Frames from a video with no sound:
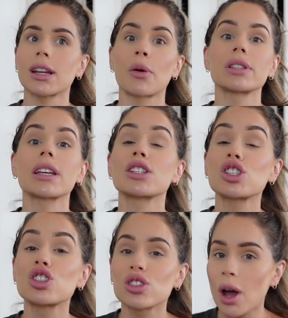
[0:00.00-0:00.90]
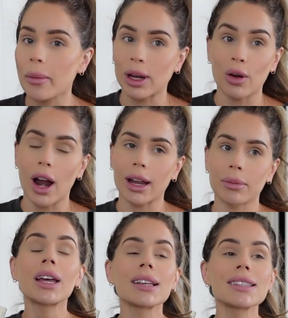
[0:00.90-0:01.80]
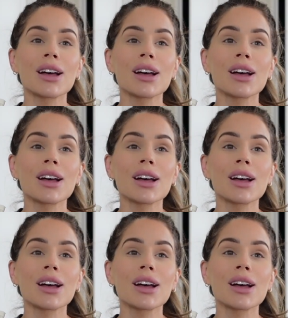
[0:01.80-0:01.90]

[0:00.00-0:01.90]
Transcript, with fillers: And I was like sobbing, crying because